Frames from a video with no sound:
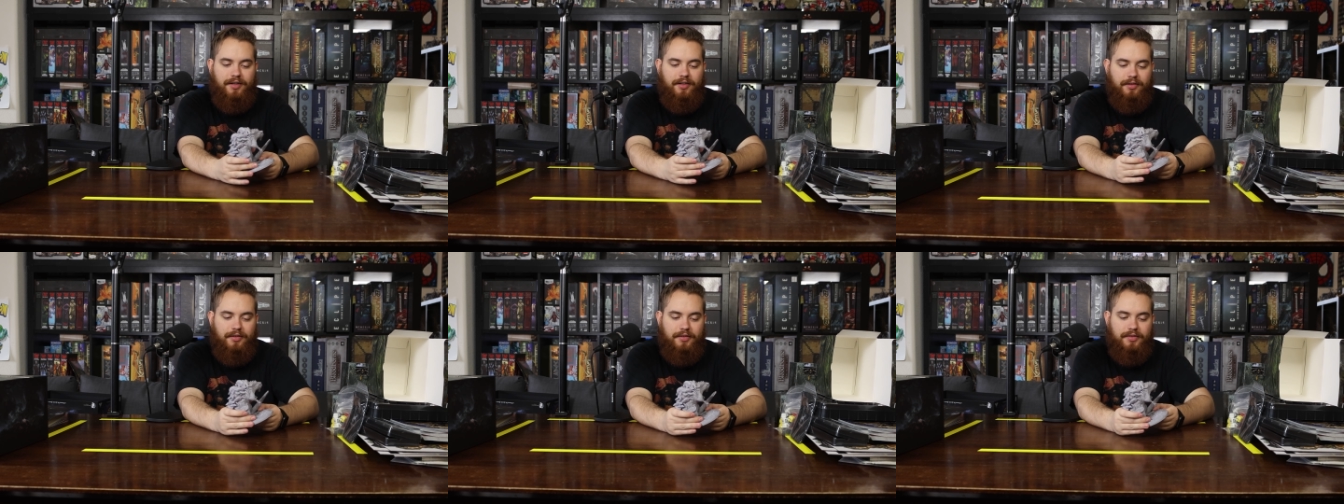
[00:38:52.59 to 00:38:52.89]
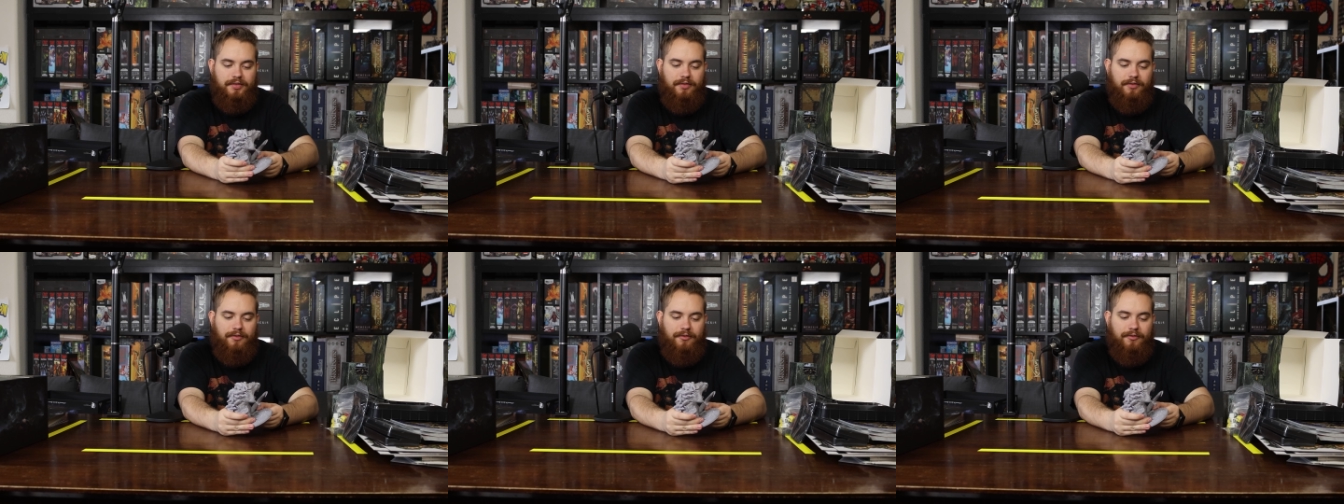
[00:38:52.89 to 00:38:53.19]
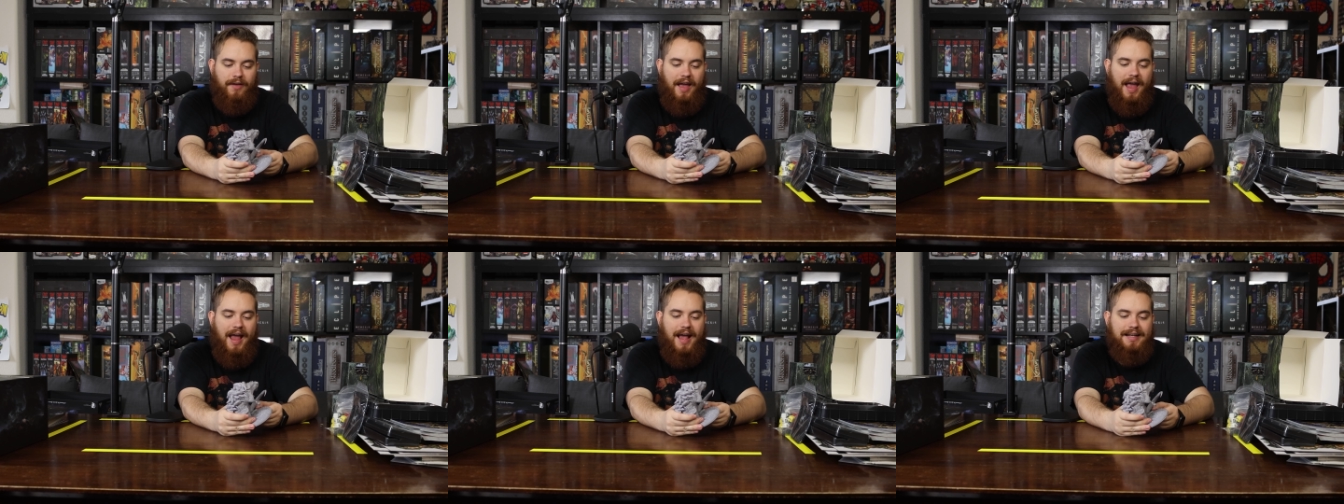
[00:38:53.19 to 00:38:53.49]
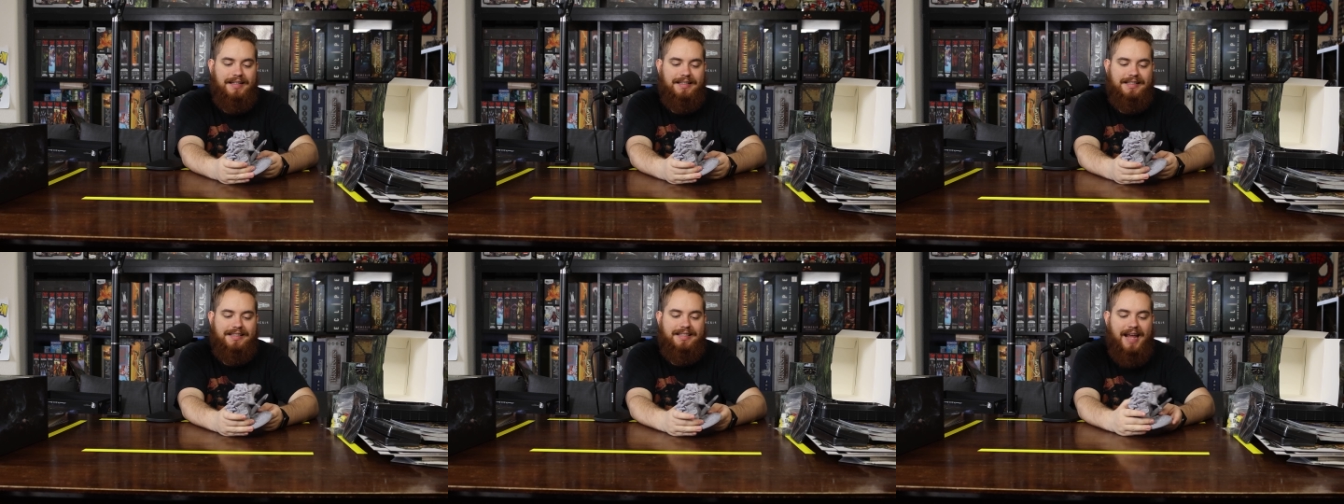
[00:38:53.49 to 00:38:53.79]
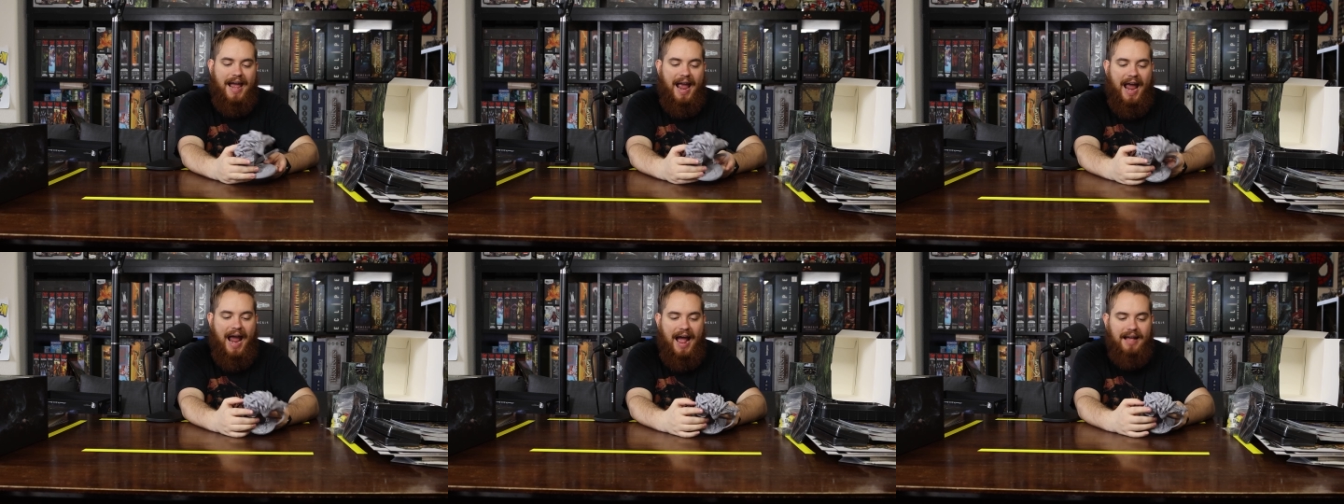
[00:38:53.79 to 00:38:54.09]
It looks
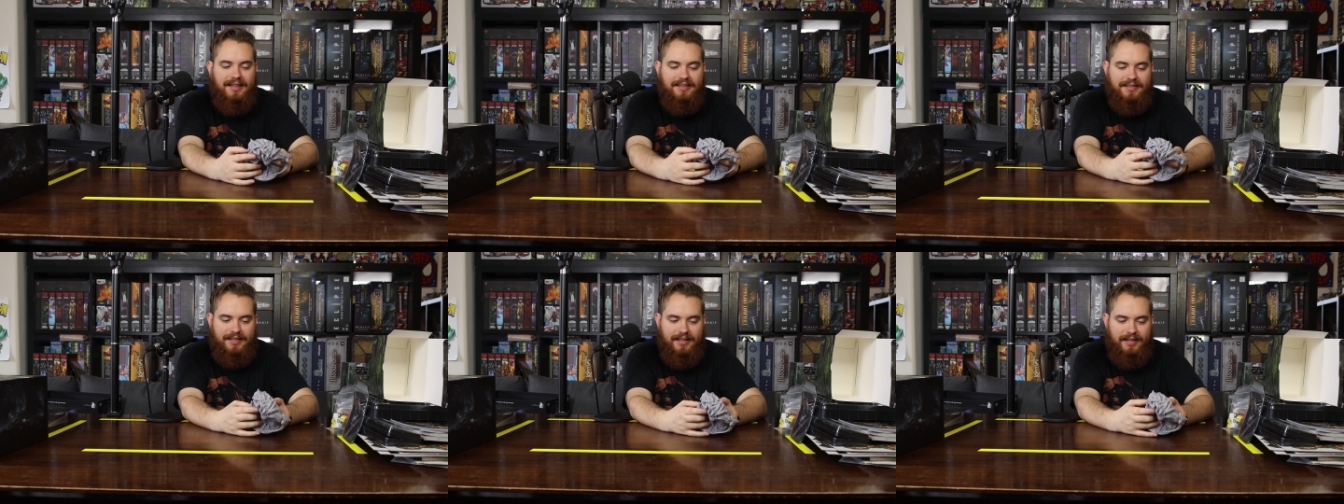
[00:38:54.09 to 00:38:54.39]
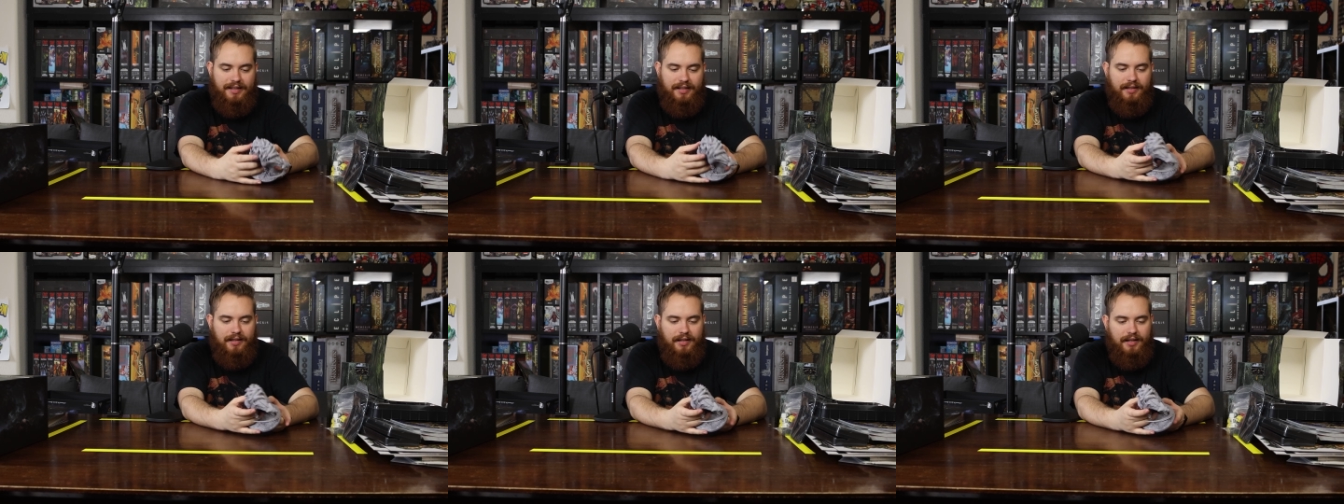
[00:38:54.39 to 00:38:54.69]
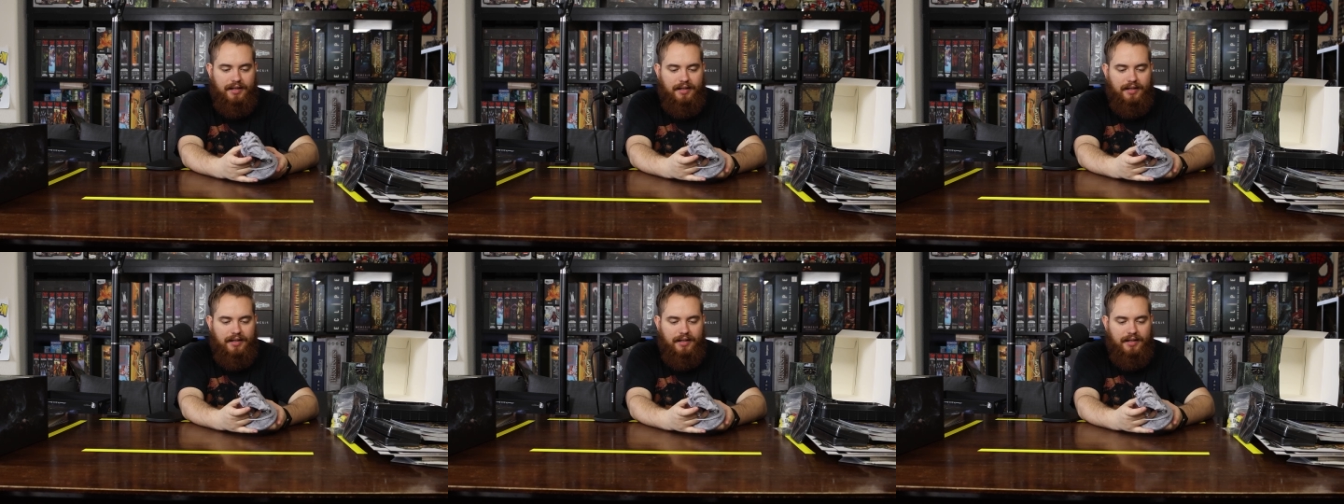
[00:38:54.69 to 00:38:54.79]
fantastic.